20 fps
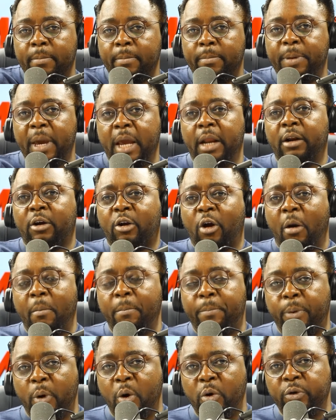being
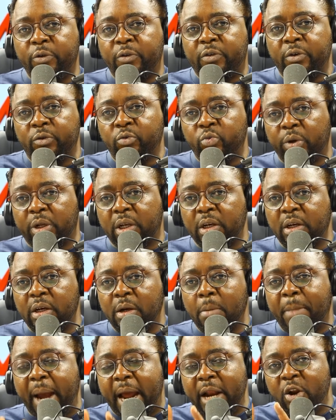composed and
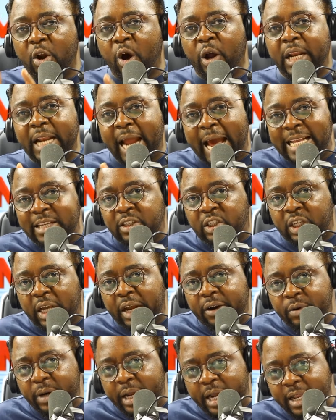written by non
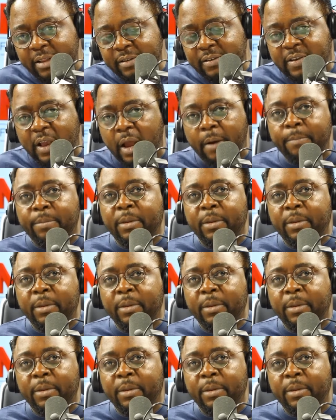Nigerians,